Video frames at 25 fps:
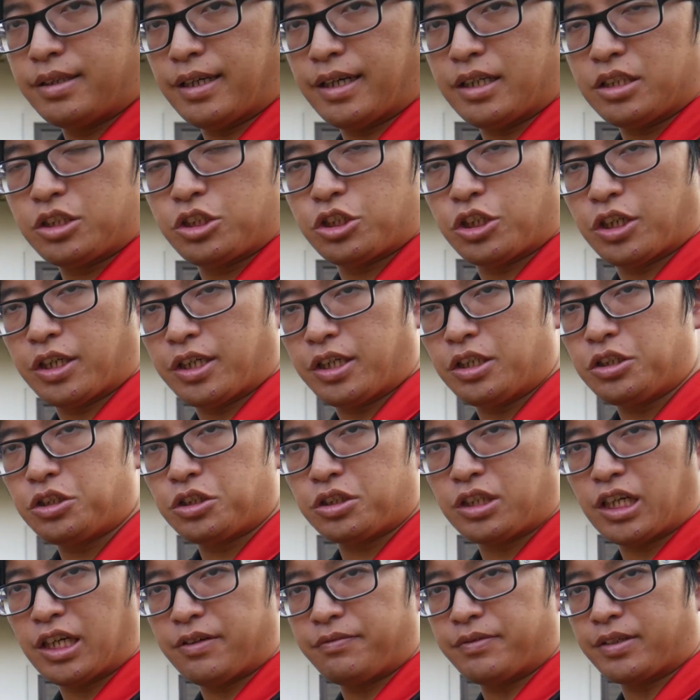That change
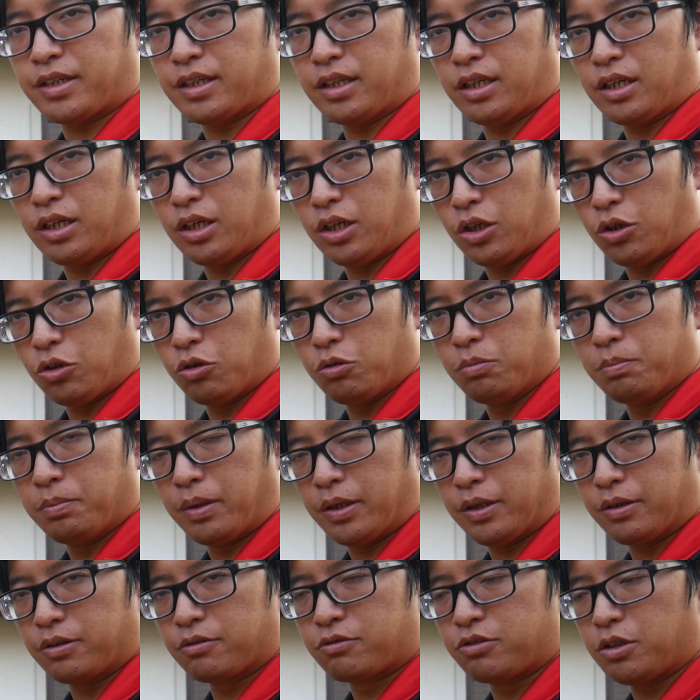in having a low
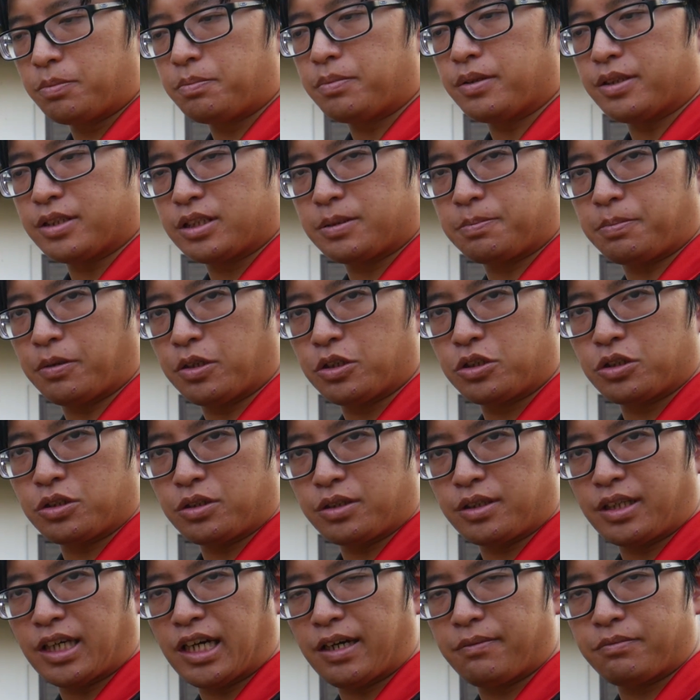bow grip,
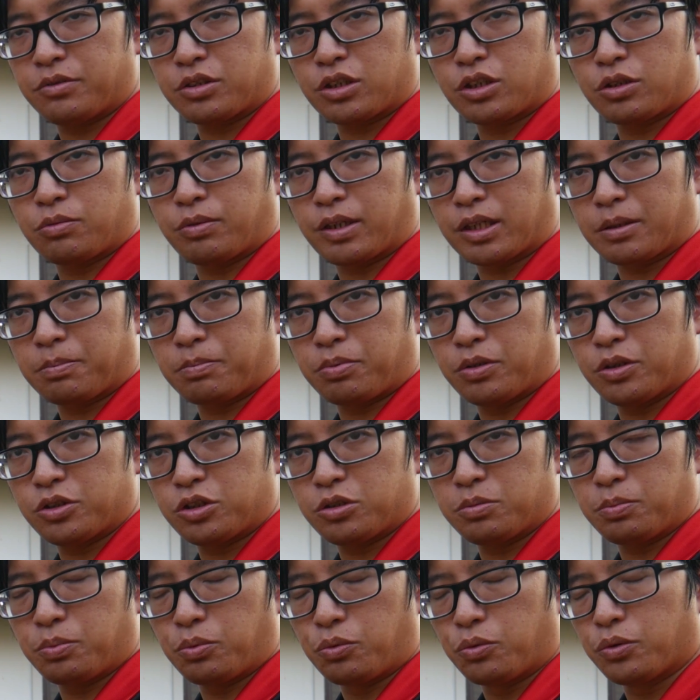especially having the correct
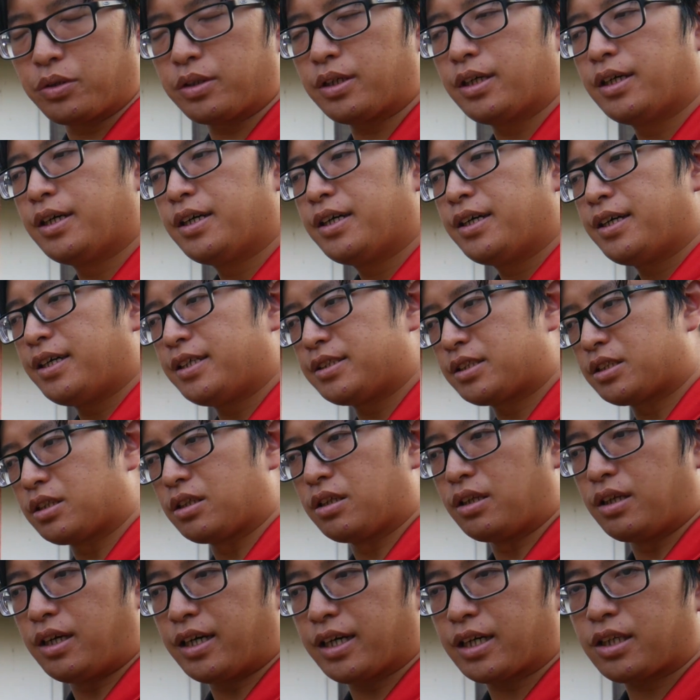pressure point, is
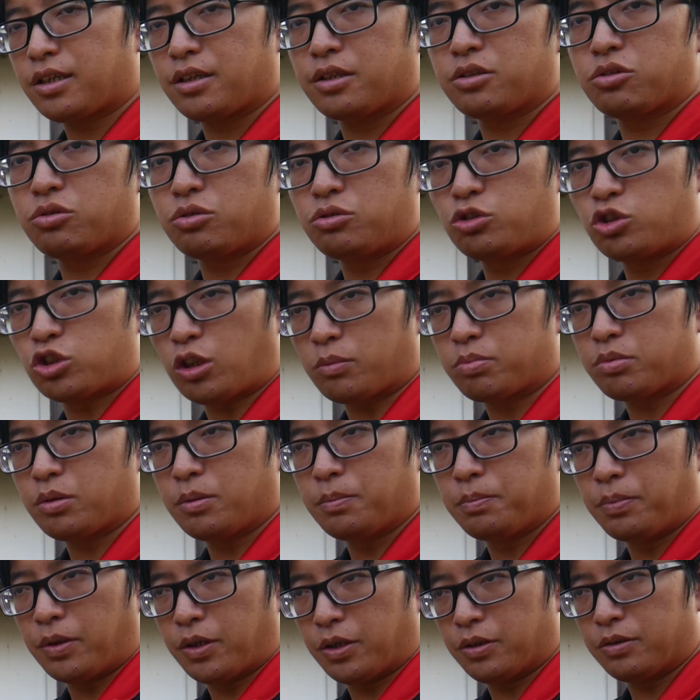likely to drop the
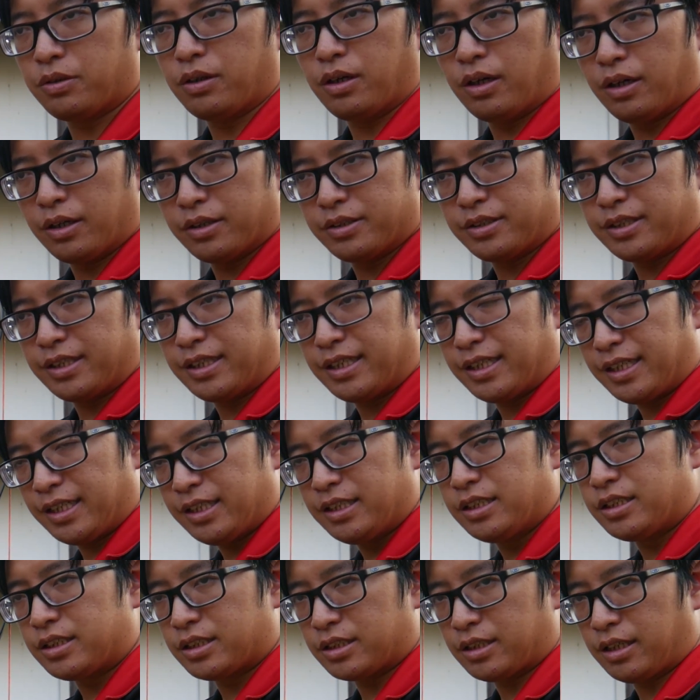bow on the
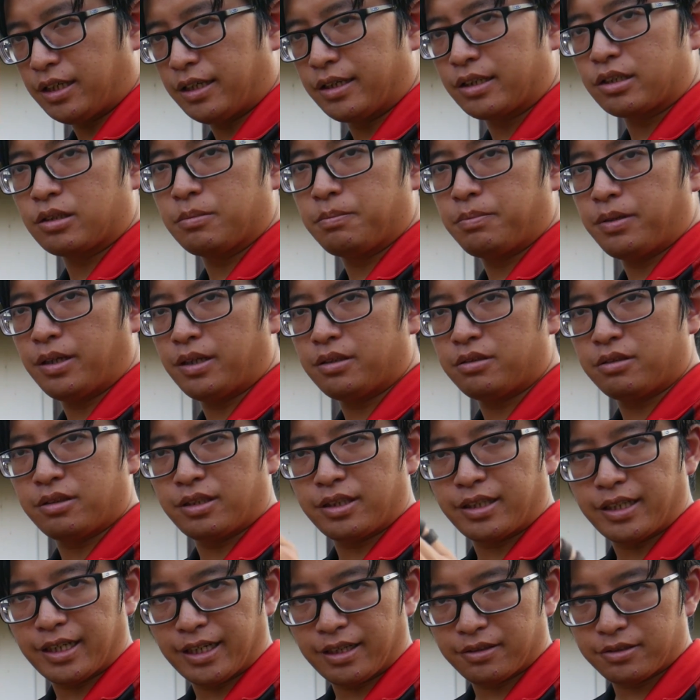inside compared to
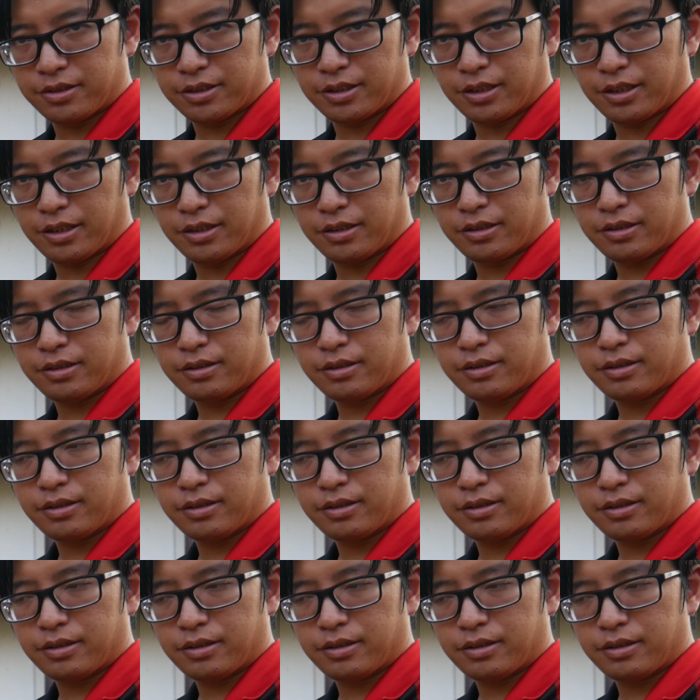the outside.